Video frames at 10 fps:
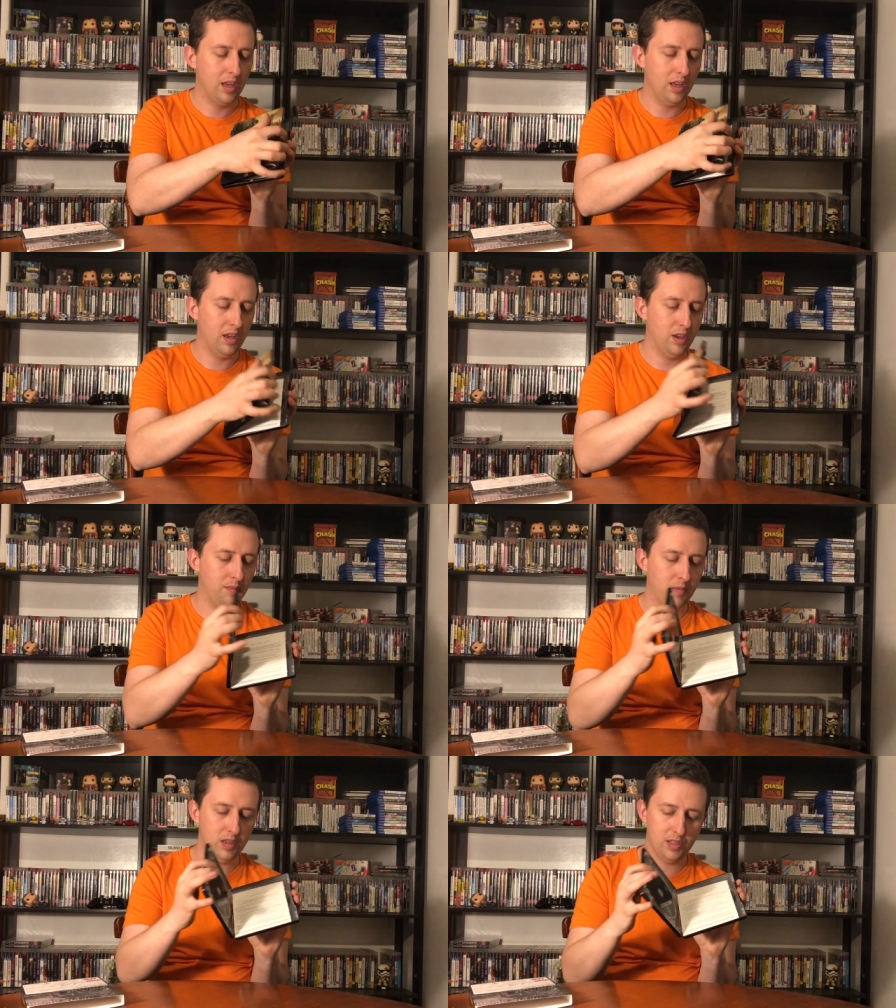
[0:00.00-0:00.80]

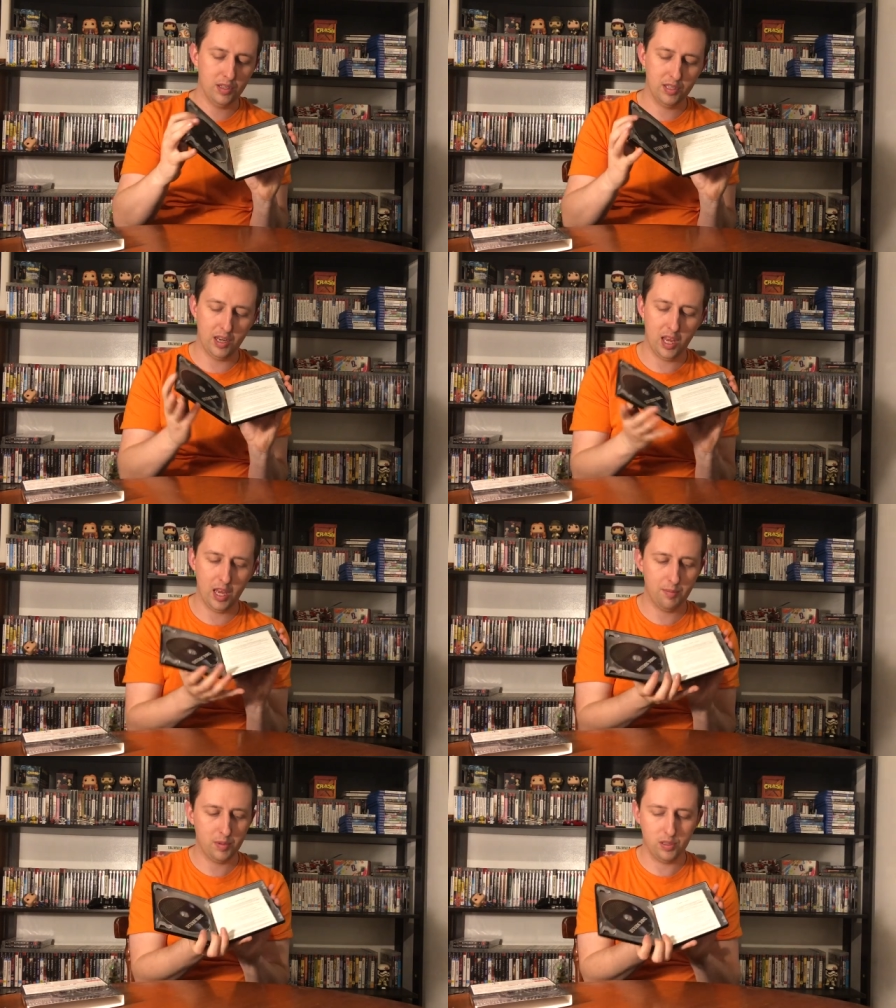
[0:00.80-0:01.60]
Um, it's just an
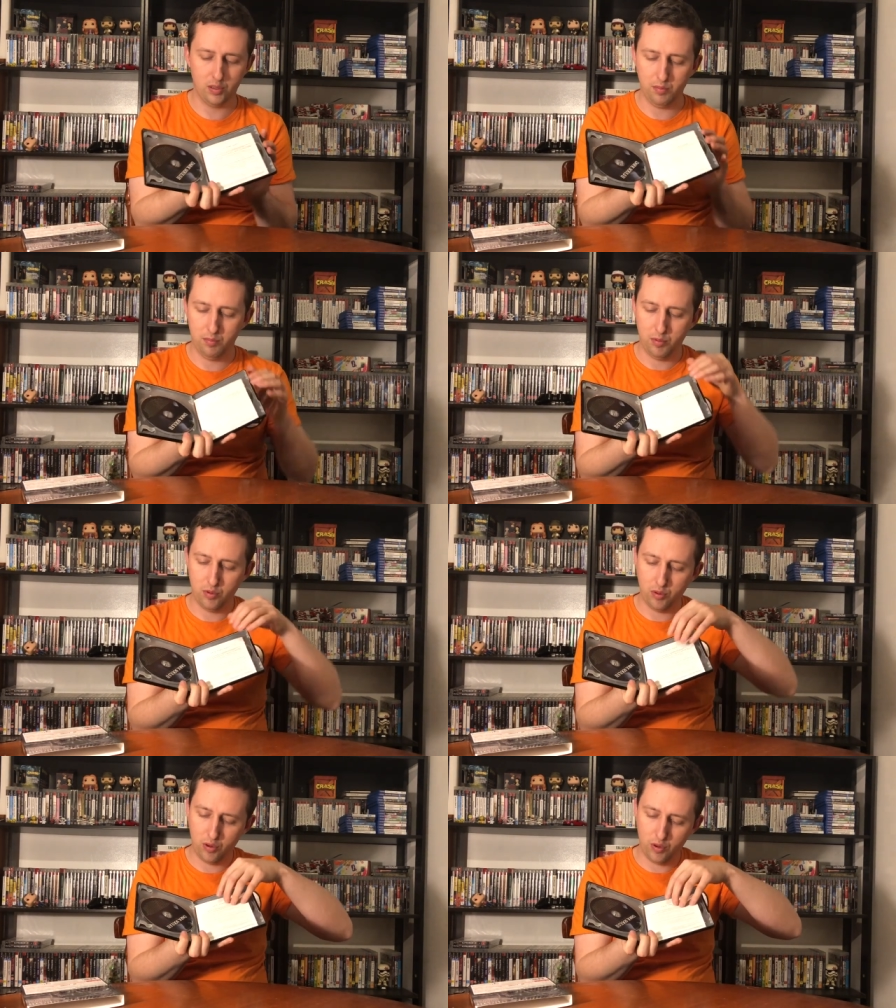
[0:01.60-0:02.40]
absolute
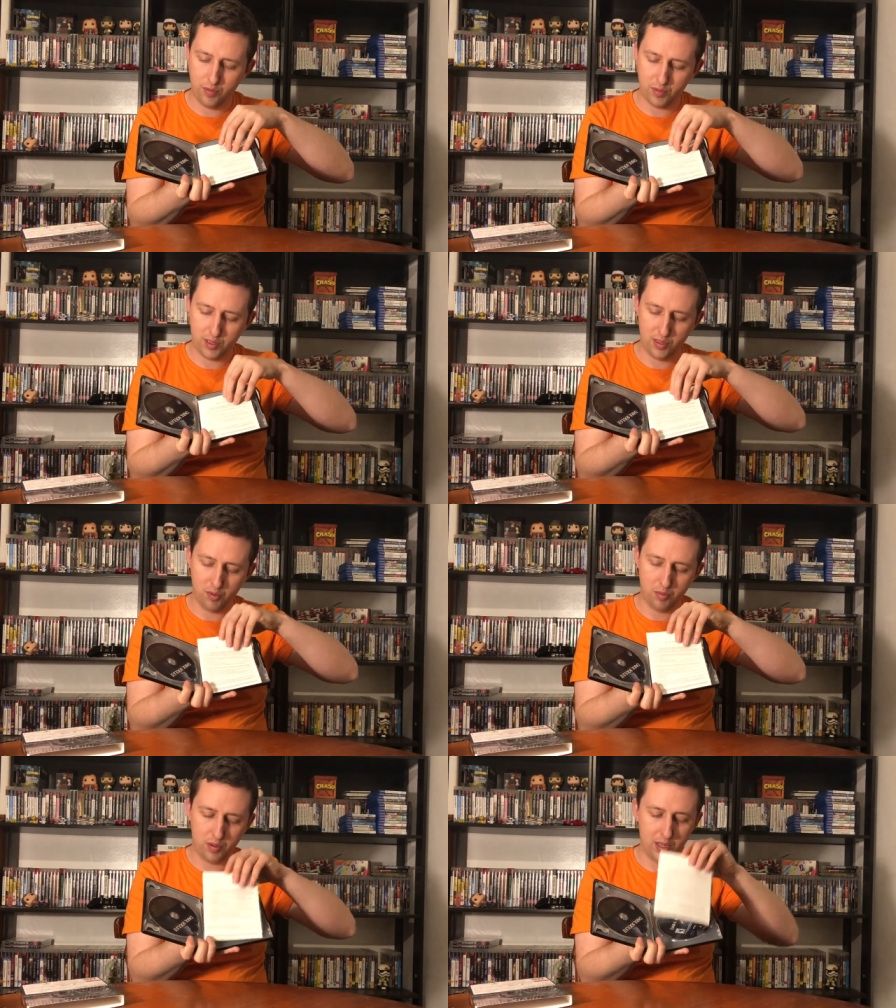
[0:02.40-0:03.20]
beautiful
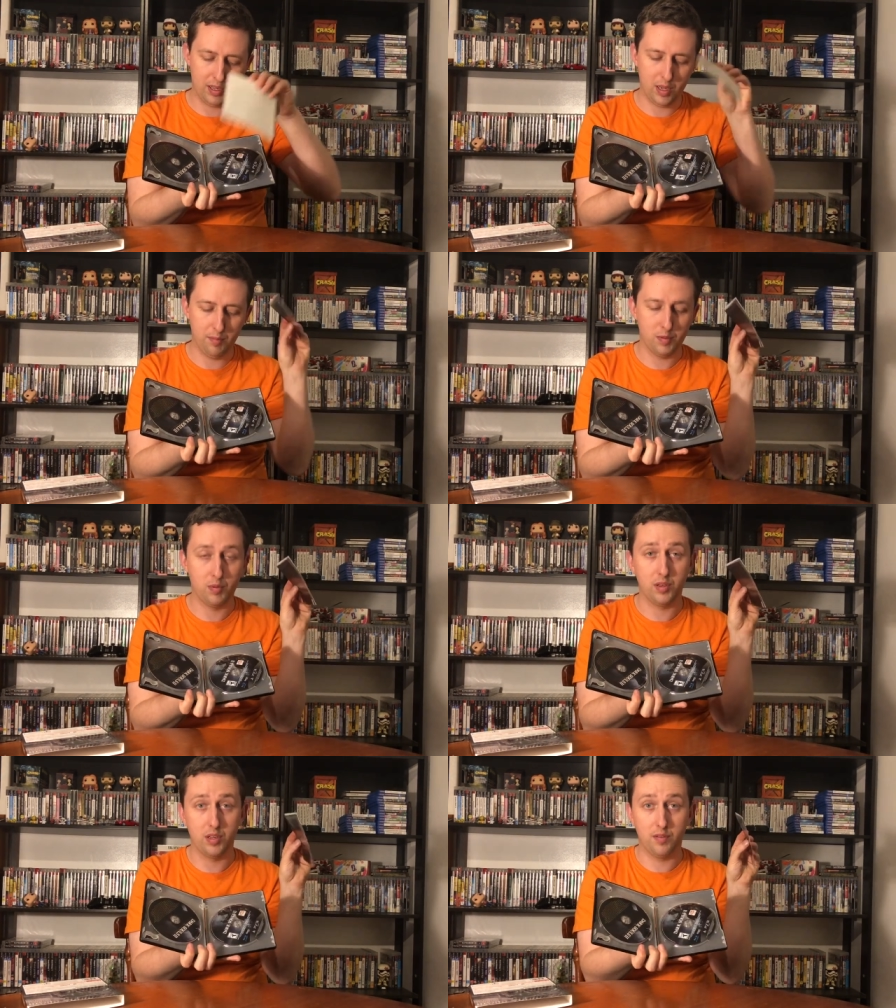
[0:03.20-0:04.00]
steelbook that comes
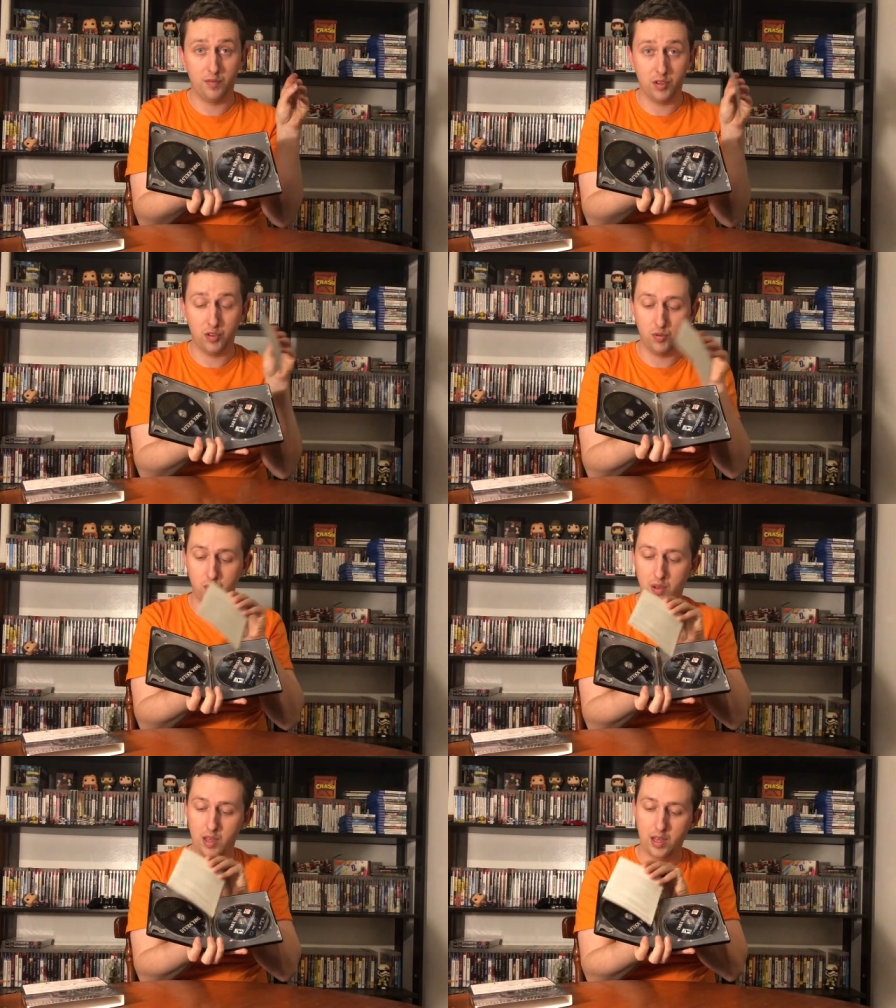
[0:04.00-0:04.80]
with an official